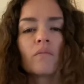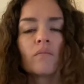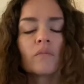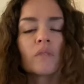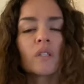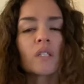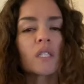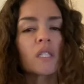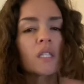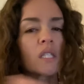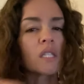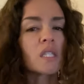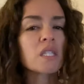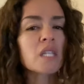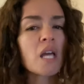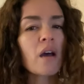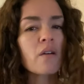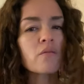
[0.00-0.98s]
Does it
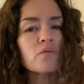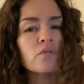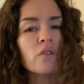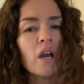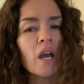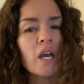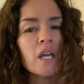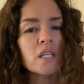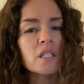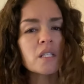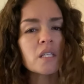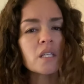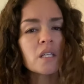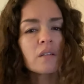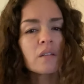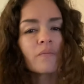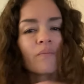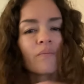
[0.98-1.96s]
sound right?
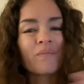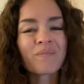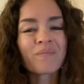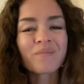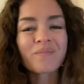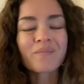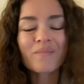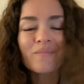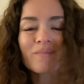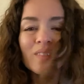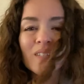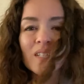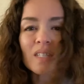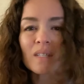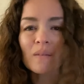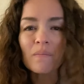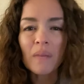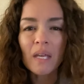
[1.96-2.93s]

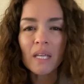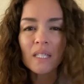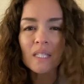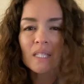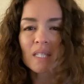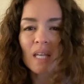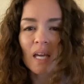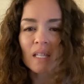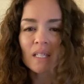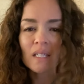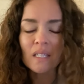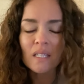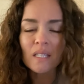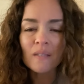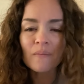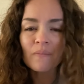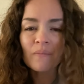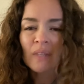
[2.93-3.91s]
Does it make
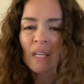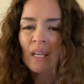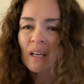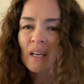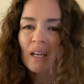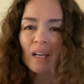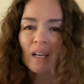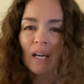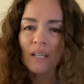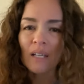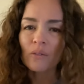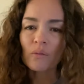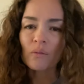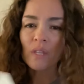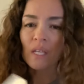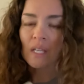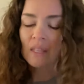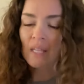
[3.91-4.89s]
sense? I don't
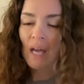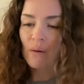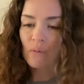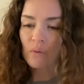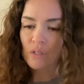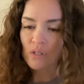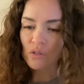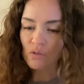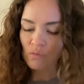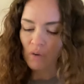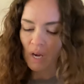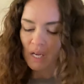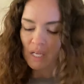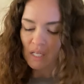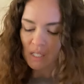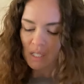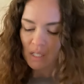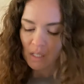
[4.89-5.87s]
think that one's
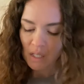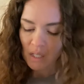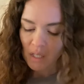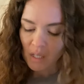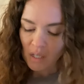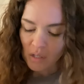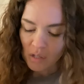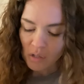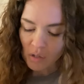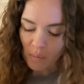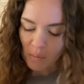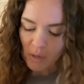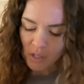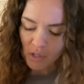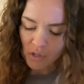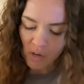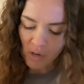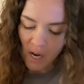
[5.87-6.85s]
right. So I'm
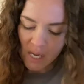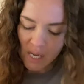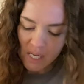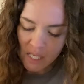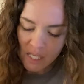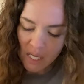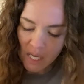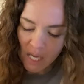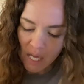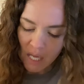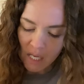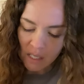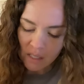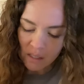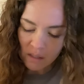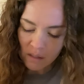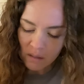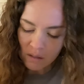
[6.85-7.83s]
going to try again.